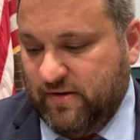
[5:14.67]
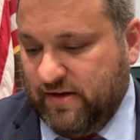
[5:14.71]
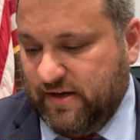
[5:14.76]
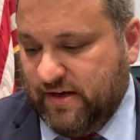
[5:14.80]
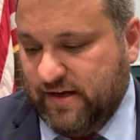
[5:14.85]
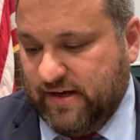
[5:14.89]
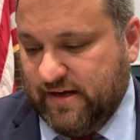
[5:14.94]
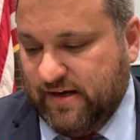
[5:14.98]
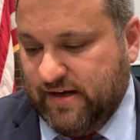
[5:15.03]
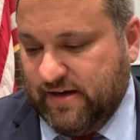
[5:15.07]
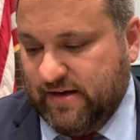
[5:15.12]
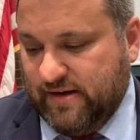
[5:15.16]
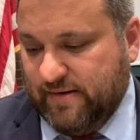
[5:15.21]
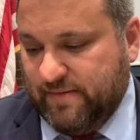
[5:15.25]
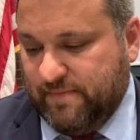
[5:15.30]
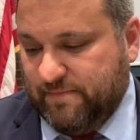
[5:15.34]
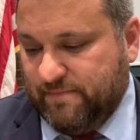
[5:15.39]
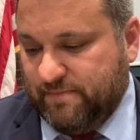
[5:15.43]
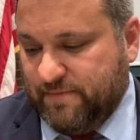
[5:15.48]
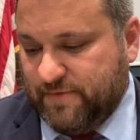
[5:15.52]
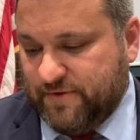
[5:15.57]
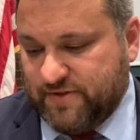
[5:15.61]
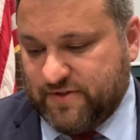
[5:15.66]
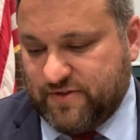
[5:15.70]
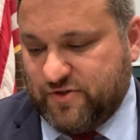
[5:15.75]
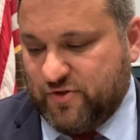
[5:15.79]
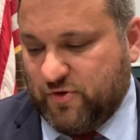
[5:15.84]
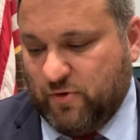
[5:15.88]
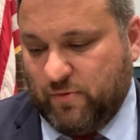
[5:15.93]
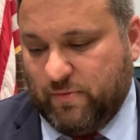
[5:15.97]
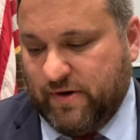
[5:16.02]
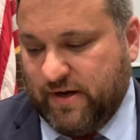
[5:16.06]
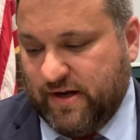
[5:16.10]
It was a
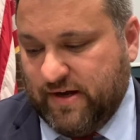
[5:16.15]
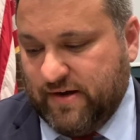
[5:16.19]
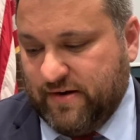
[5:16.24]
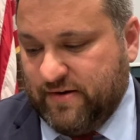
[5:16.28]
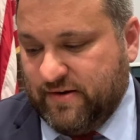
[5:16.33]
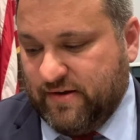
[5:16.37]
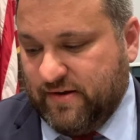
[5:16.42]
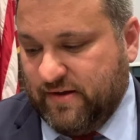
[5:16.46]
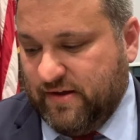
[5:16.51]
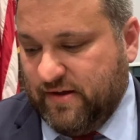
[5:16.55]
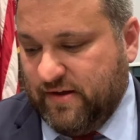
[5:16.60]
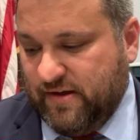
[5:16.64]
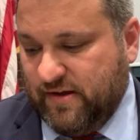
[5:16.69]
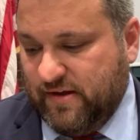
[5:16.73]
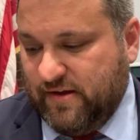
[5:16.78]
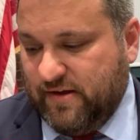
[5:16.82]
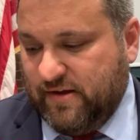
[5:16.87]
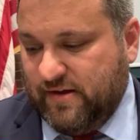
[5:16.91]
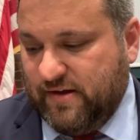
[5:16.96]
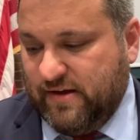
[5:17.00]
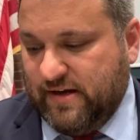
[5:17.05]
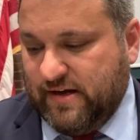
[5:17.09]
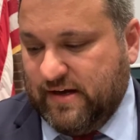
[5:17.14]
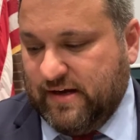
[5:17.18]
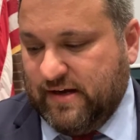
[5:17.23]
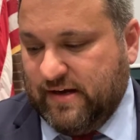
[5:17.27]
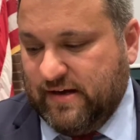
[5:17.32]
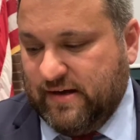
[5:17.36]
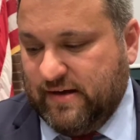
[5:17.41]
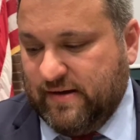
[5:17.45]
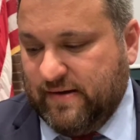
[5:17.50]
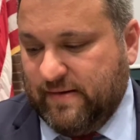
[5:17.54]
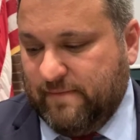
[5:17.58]
sewer bond,
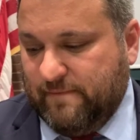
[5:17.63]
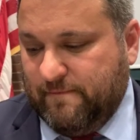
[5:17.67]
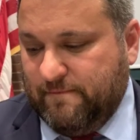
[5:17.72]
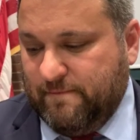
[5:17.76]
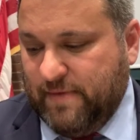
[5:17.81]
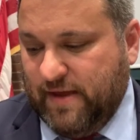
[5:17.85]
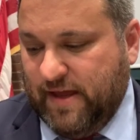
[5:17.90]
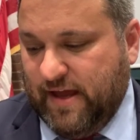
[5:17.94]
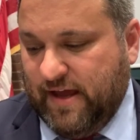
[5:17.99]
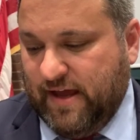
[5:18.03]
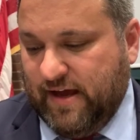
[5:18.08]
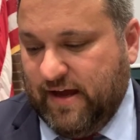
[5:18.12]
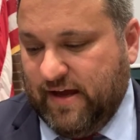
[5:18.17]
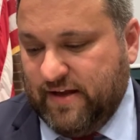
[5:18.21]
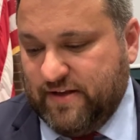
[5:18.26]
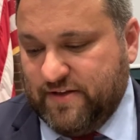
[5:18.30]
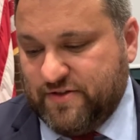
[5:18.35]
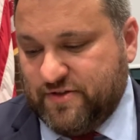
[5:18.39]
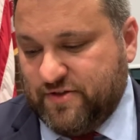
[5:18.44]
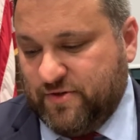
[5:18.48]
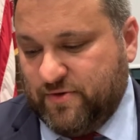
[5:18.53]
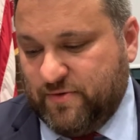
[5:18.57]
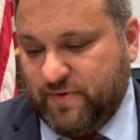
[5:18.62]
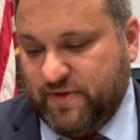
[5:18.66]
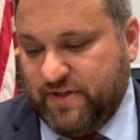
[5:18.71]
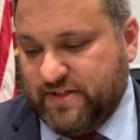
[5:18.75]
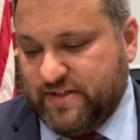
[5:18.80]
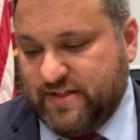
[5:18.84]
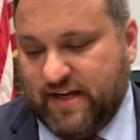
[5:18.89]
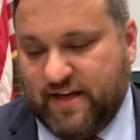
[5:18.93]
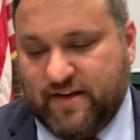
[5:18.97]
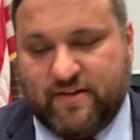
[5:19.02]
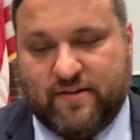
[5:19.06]
and so we
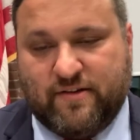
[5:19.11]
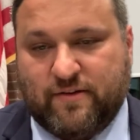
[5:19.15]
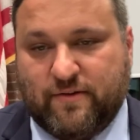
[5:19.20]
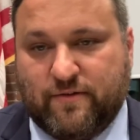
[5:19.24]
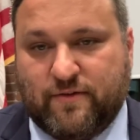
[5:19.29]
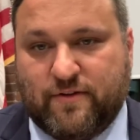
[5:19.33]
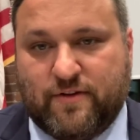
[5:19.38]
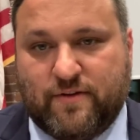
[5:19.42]
just had to